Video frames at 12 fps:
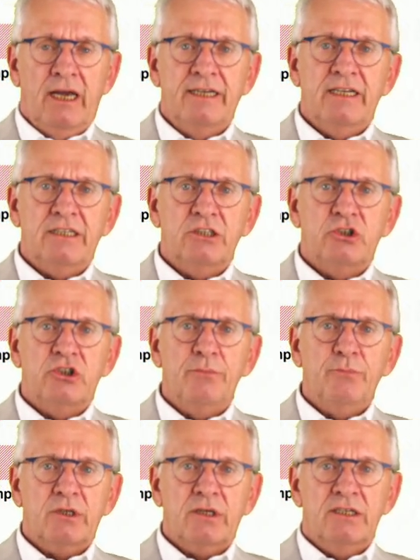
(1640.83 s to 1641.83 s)
and that is
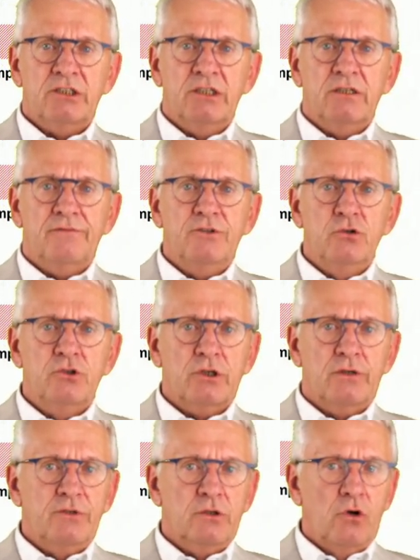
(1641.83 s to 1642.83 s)
jeopardizing the
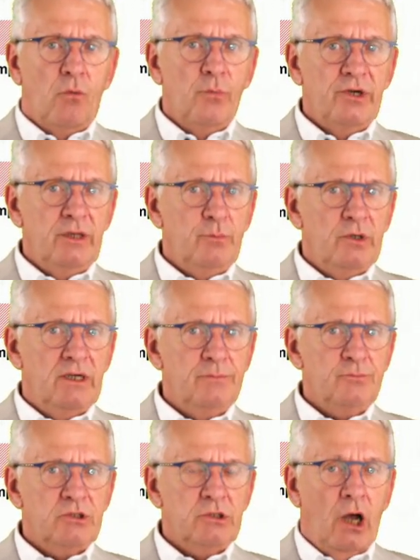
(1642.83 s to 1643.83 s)
future of your company,
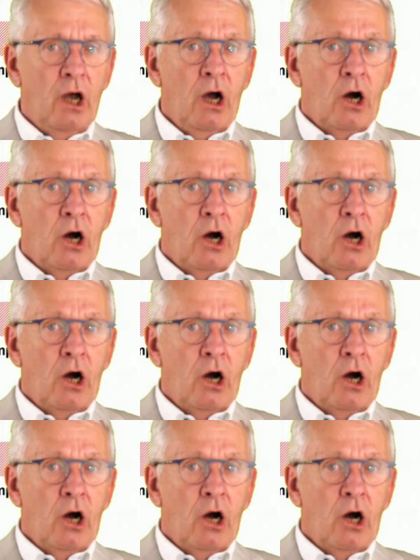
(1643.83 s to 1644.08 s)
perhaps.